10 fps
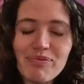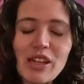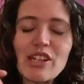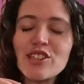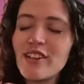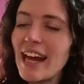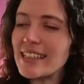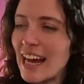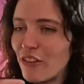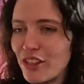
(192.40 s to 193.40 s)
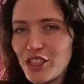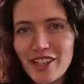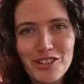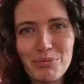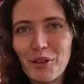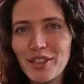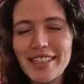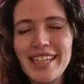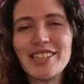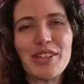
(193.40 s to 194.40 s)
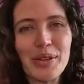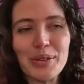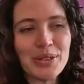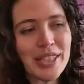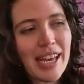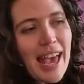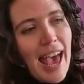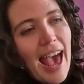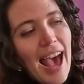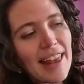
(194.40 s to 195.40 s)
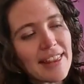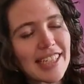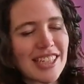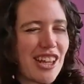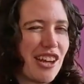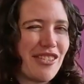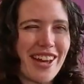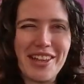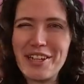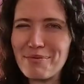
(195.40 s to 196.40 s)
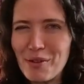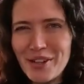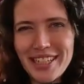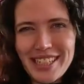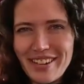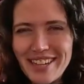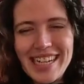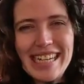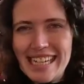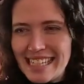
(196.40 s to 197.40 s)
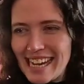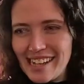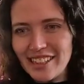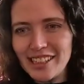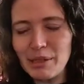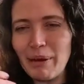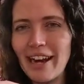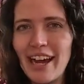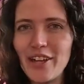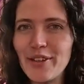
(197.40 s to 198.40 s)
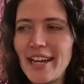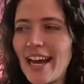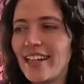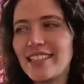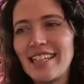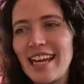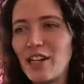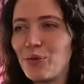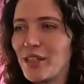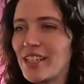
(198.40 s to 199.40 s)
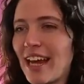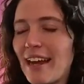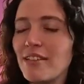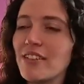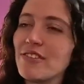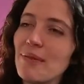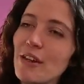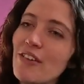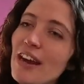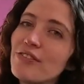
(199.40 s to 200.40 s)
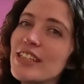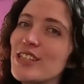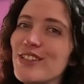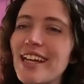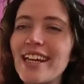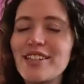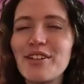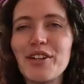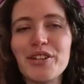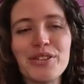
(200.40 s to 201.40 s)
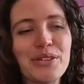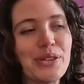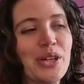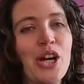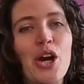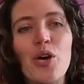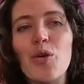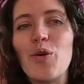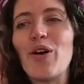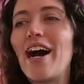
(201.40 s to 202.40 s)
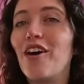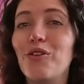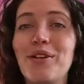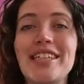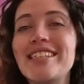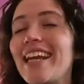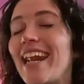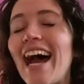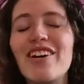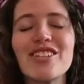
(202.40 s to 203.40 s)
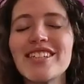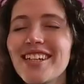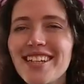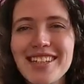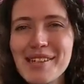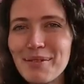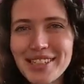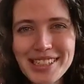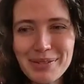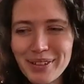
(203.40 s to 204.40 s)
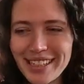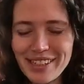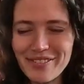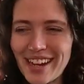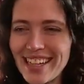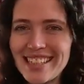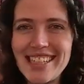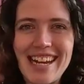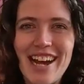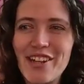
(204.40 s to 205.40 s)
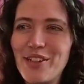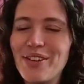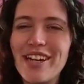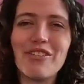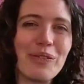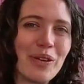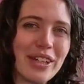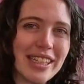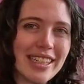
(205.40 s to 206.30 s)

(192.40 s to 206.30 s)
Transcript: So that's how the general process goes. And there's a lot of other more nitty-gritty details about how you can select which kind of demographics you'd like to go through, or how do we send out the participant invites and how do you get rewarded.